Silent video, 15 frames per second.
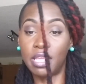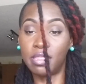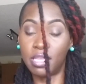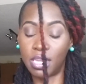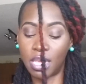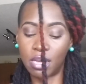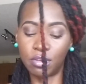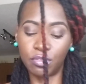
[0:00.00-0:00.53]

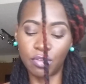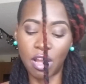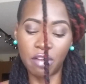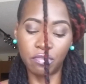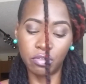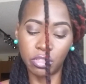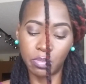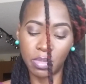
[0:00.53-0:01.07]
and then it
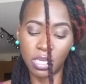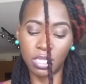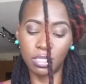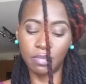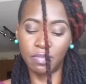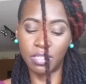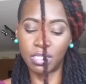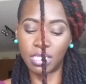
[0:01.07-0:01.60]
unravels
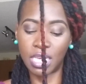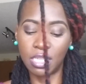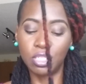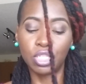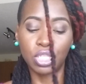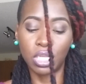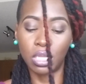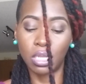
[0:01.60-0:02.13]
because of the
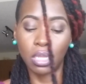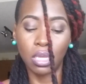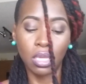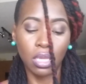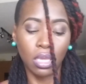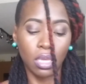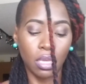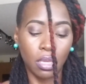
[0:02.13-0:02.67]
tension
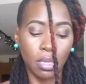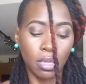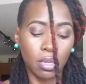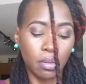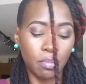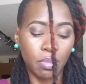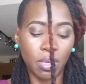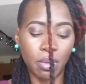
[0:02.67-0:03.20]

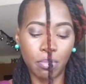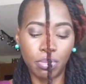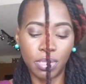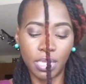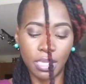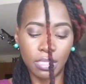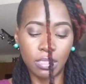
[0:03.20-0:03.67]
being